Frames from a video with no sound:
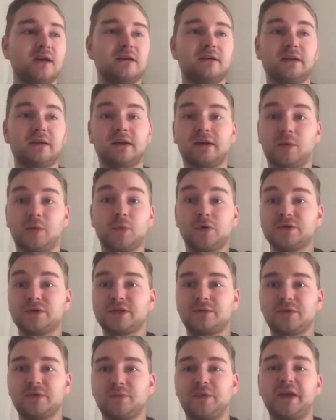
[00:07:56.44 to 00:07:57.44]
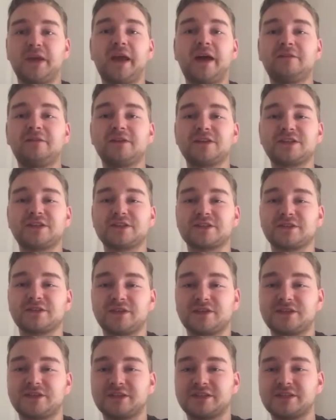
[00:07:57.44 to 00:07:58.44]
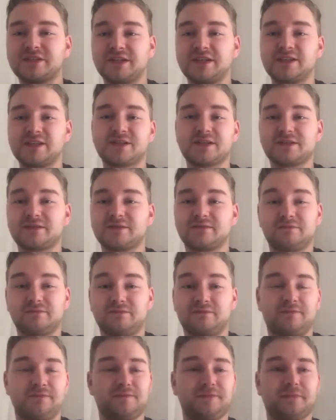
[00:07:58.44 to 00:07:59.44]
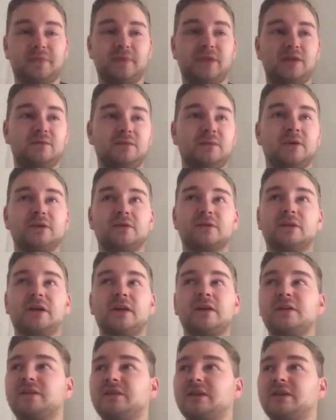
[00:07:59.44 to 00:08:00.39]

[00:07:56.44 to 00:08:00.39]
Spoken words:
I'm losing with big averages. So it just says, or how do you